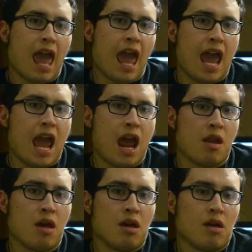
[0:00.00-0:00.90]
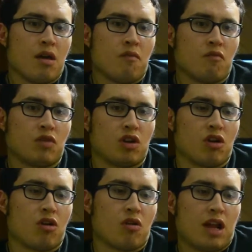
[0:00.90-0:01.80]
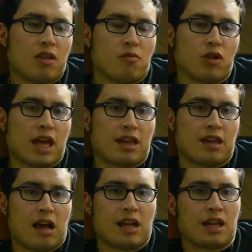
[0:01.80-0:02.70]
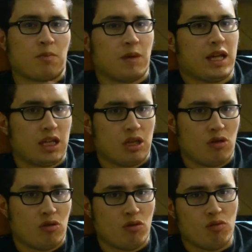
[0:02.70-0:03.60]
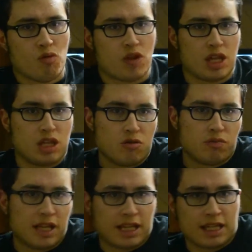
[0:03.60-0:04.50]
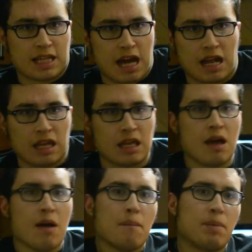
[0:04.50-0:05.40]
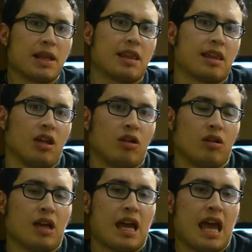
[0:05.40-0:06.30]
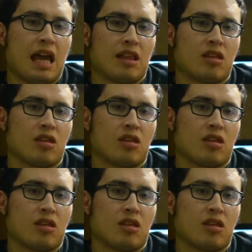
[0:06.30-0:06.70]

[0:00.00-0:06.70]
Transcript: and it's more like Sonic is playing you more than you playing Sonic, but still, it